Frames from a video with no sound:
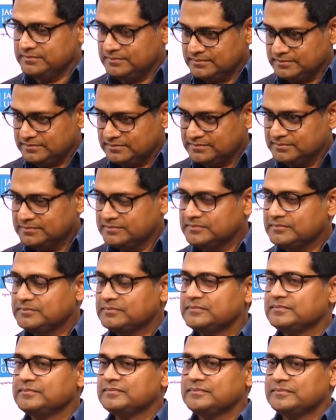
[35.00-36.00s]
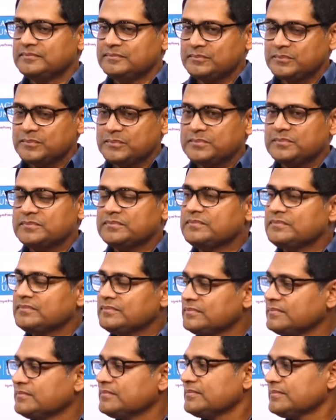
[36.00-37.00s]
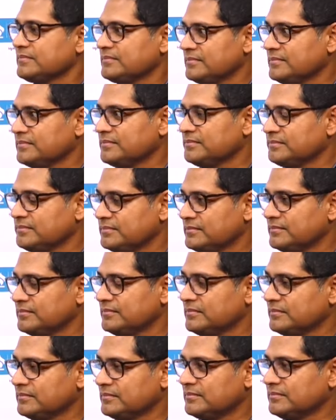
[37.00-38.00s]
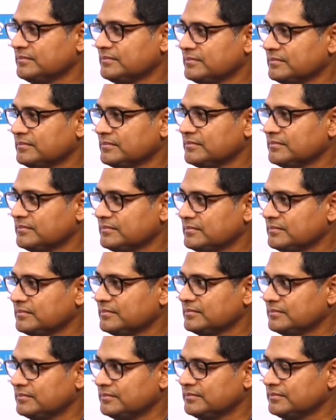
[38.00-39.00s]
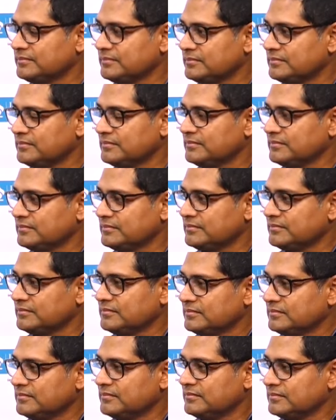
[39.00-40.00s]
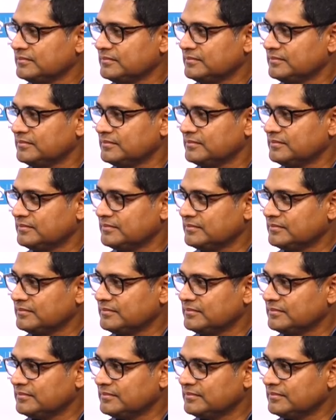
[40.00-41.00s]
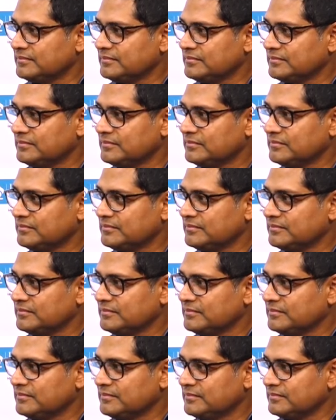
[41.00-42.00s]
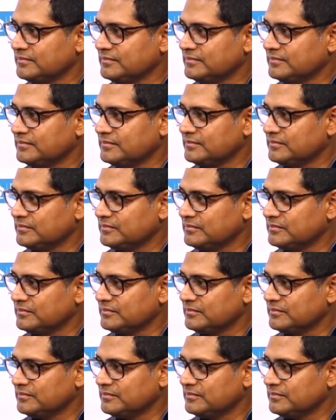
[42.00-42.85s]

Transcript: [no speech]